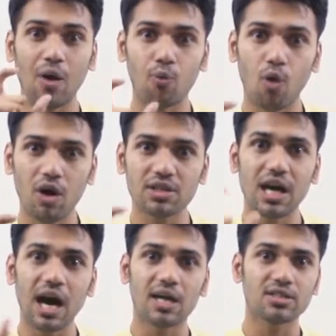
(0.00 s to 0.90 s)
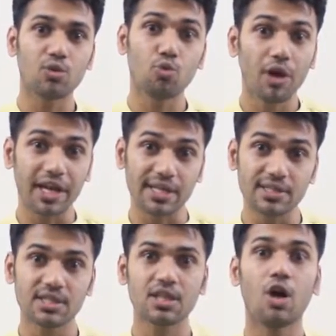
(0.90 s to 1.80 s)
what are the
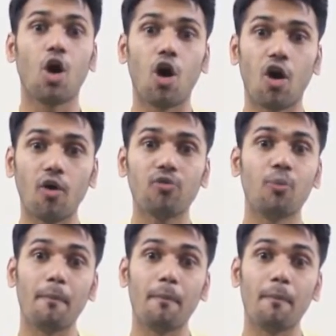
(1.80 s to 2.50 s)
ways of